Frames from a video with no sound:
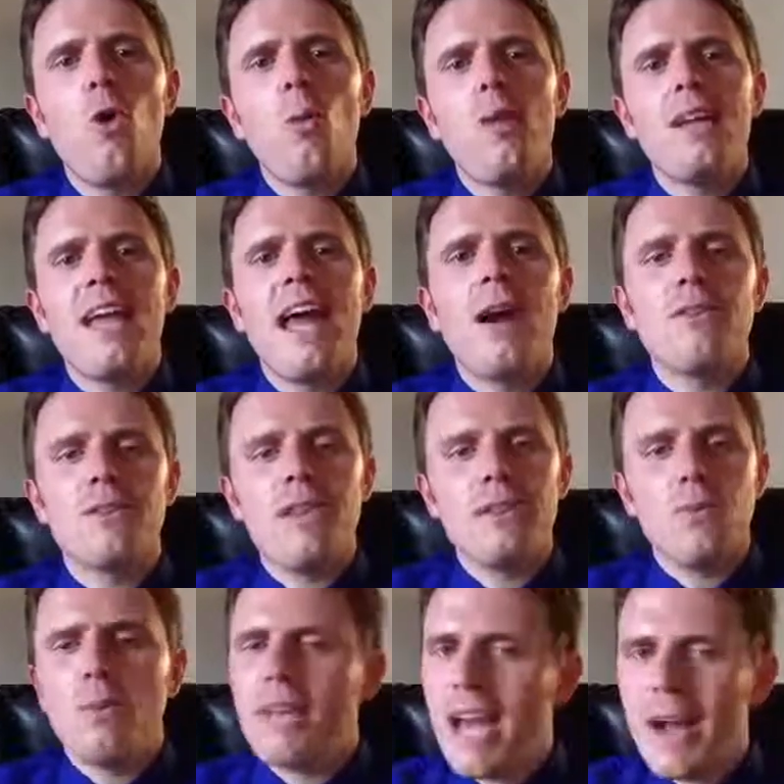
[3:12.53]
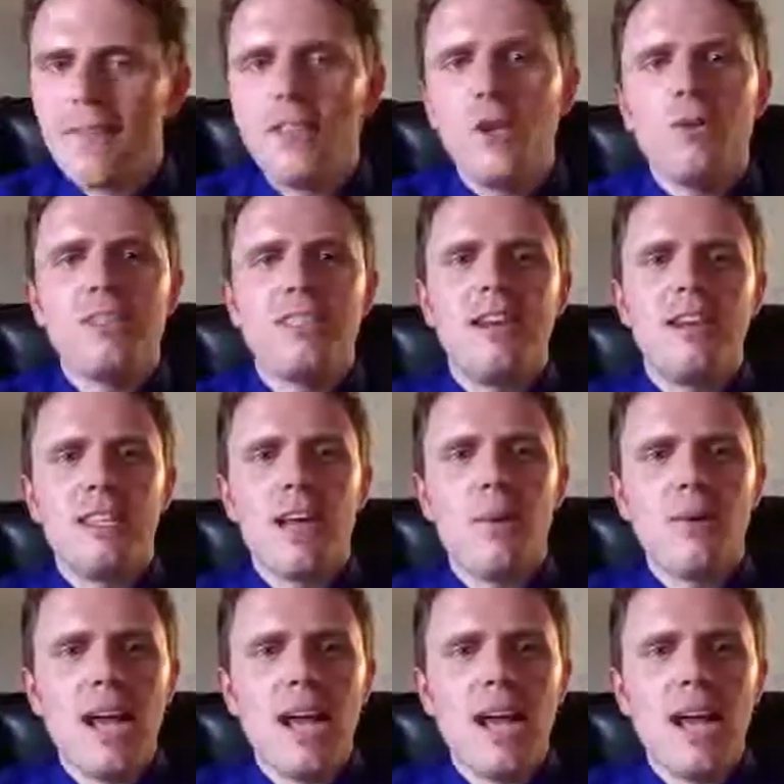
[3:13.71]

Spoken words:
only now says we have to do a study now.